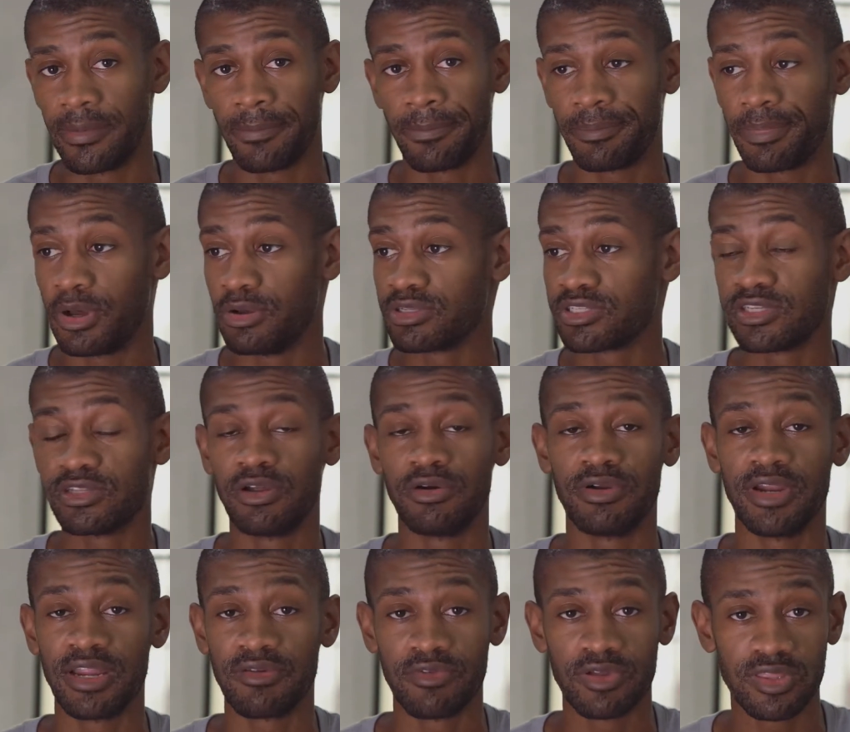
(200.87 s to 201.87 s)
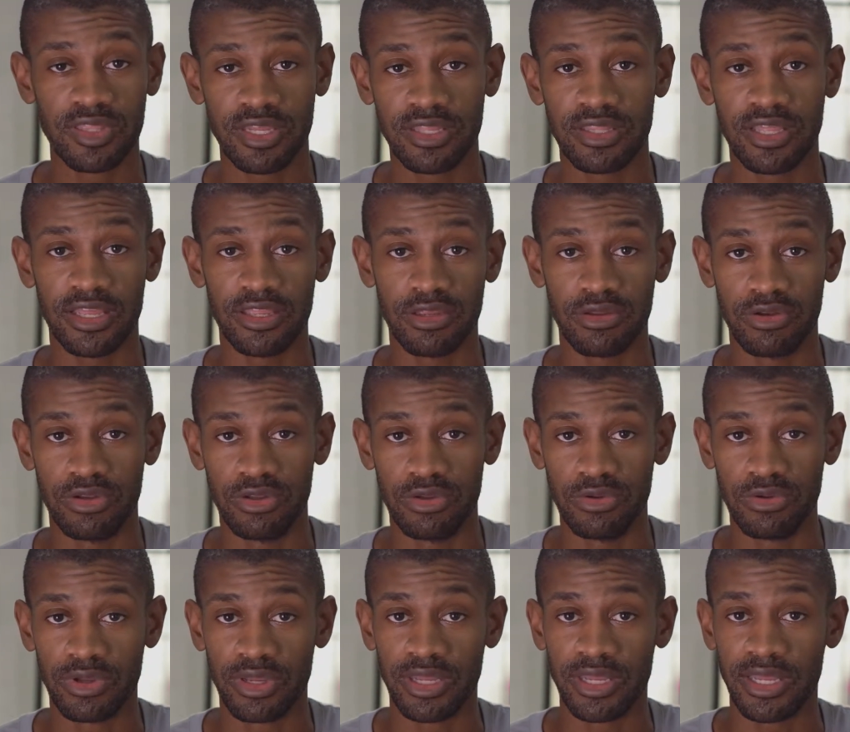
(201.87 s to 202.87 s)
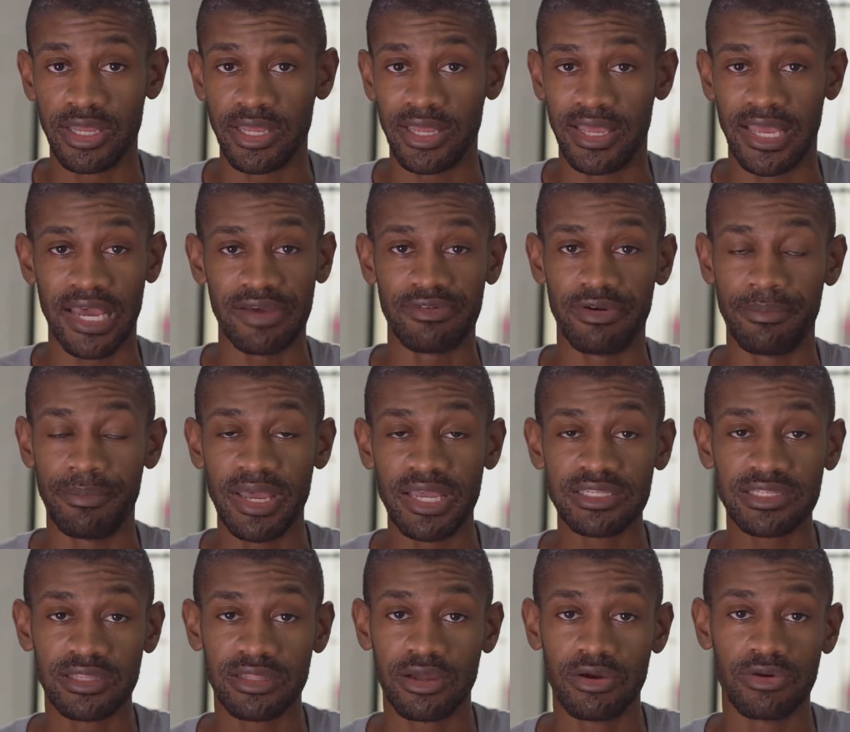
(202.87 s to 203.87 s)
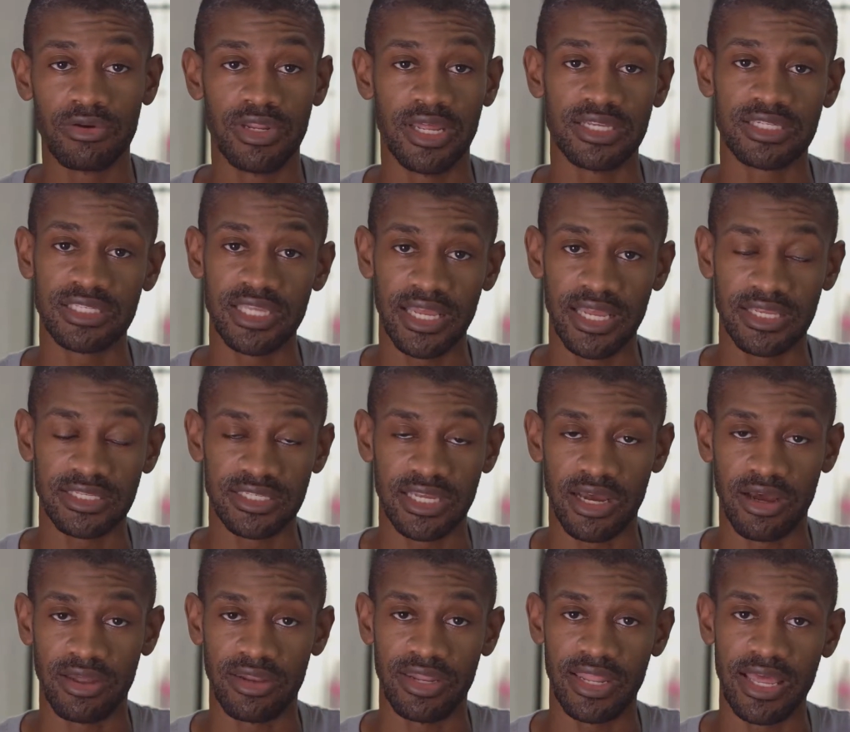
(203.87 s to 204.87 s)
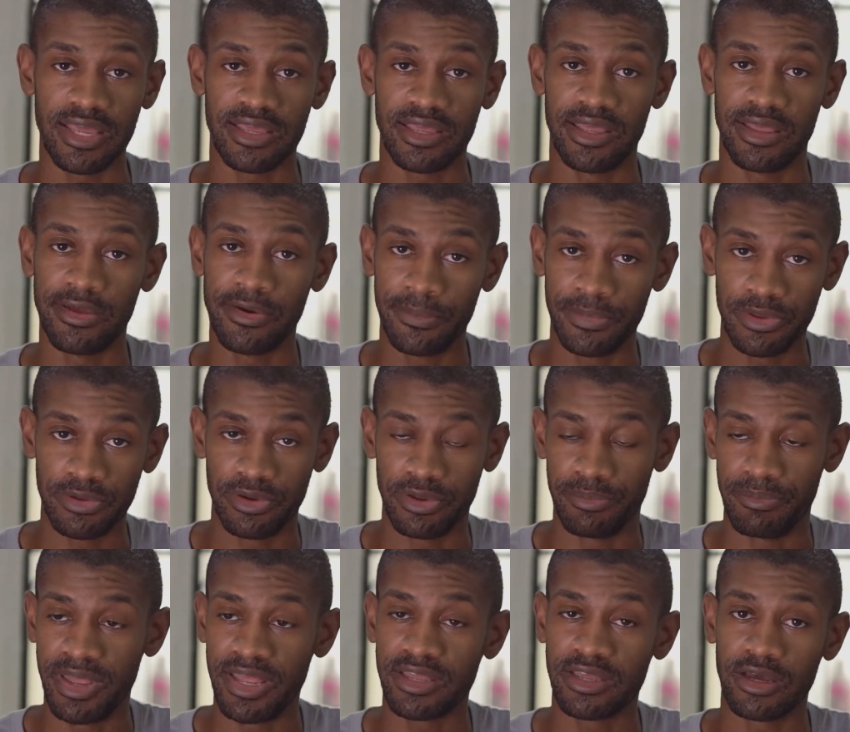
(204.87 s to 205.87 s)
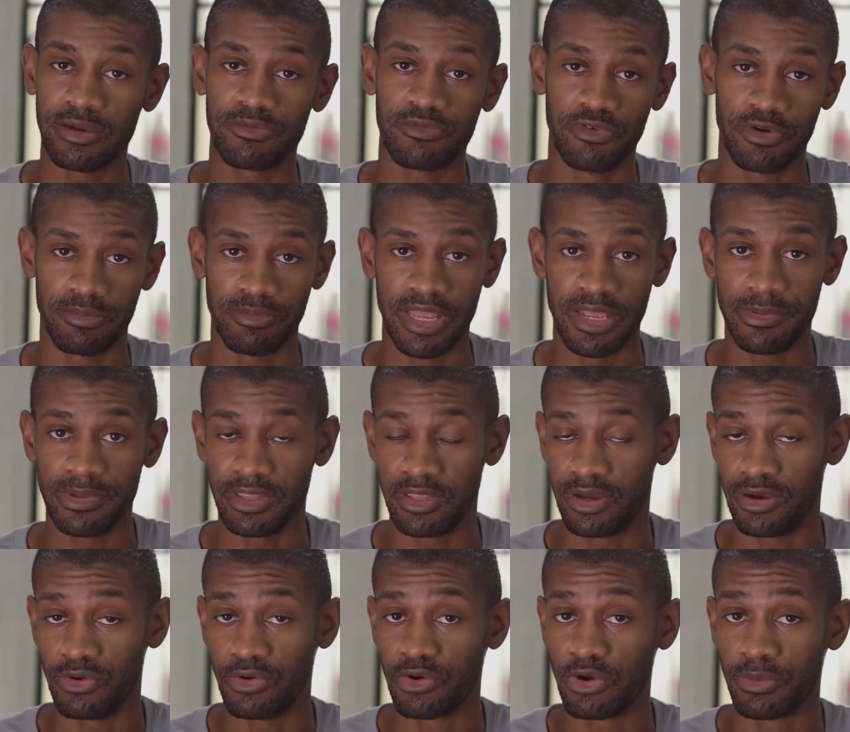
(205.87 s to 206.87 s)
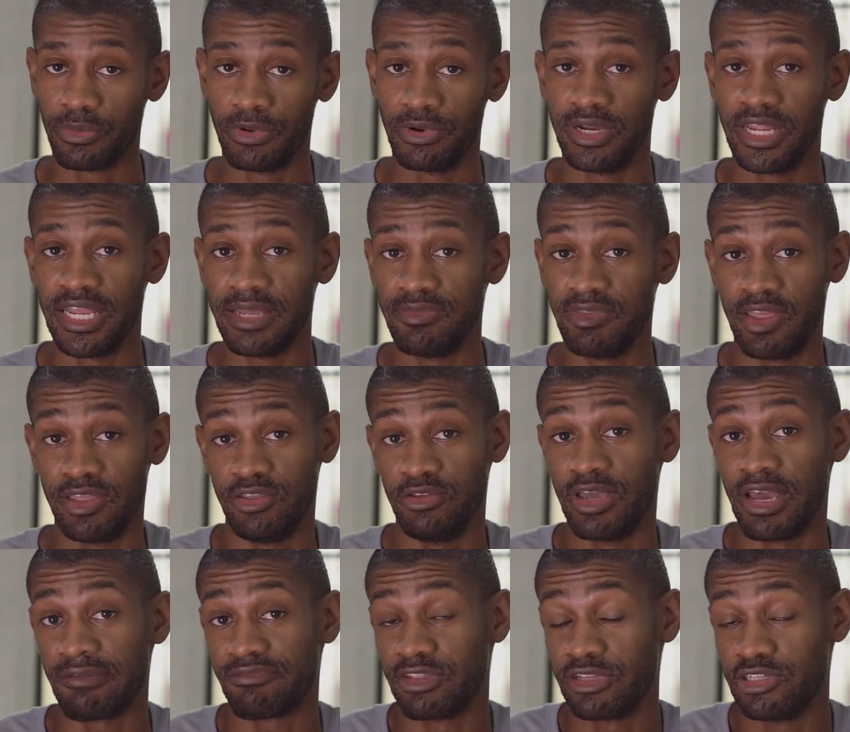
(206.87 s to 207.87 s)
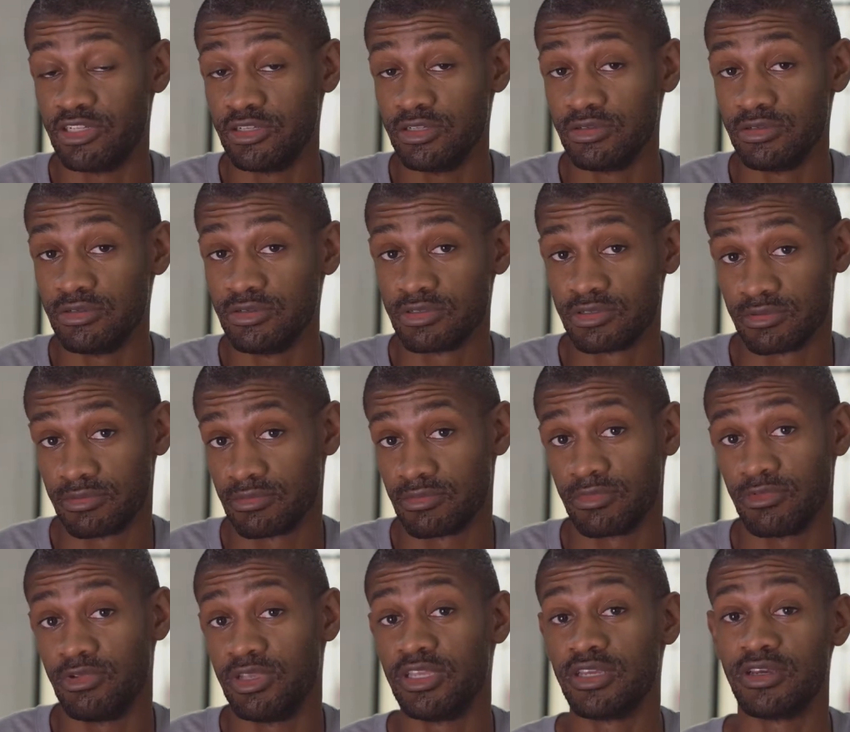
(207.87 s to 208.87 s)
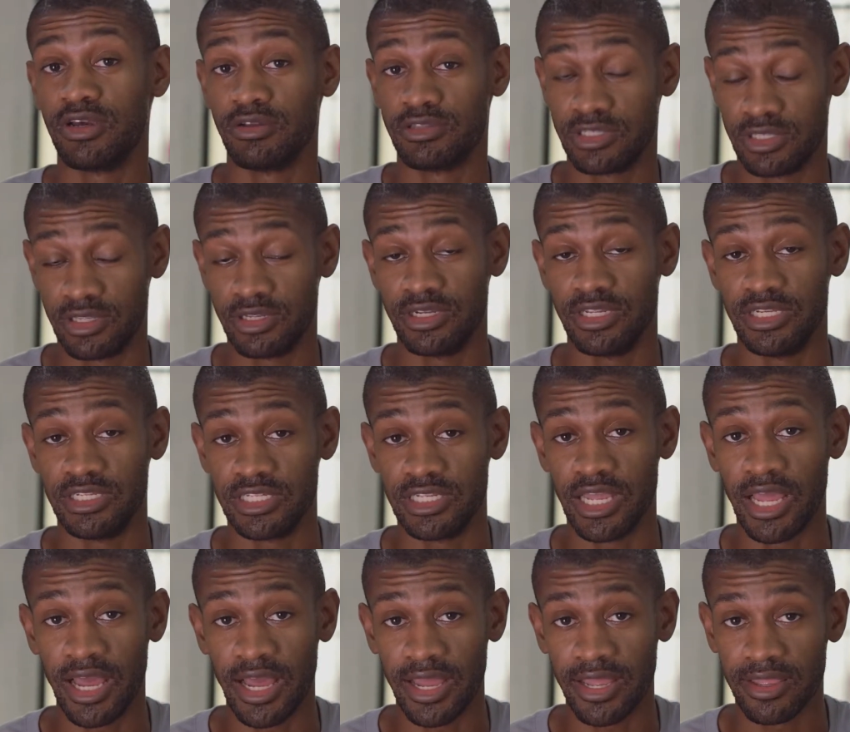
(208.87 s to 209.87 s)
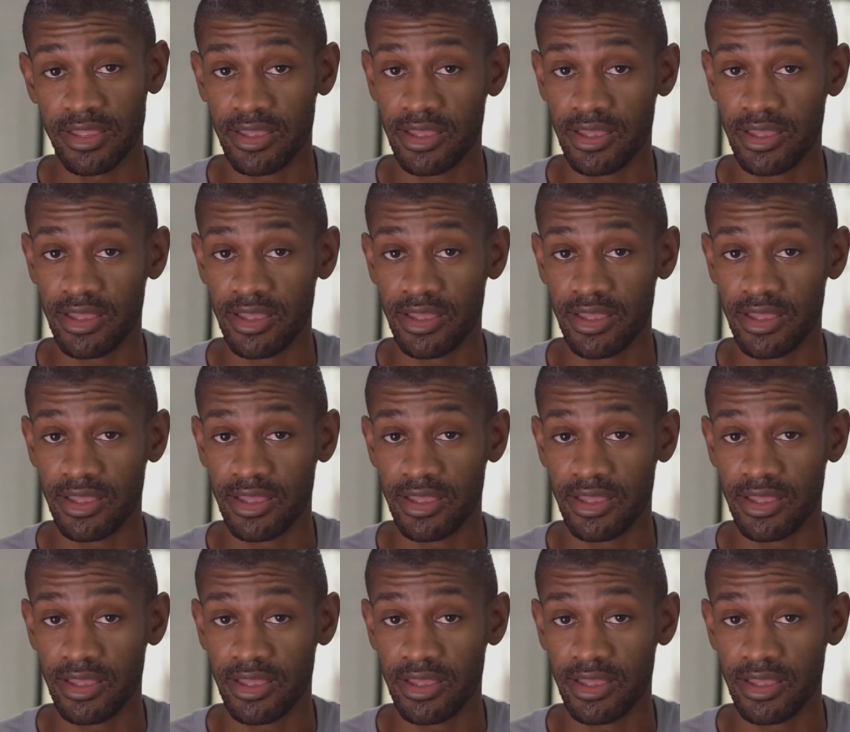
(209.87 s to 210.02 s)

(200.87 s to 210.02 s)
post it on everything that you do, and have an amazing logo that stands out, and that can help you to make up for maybe the horrible name that you have to choose when you go to the DTI.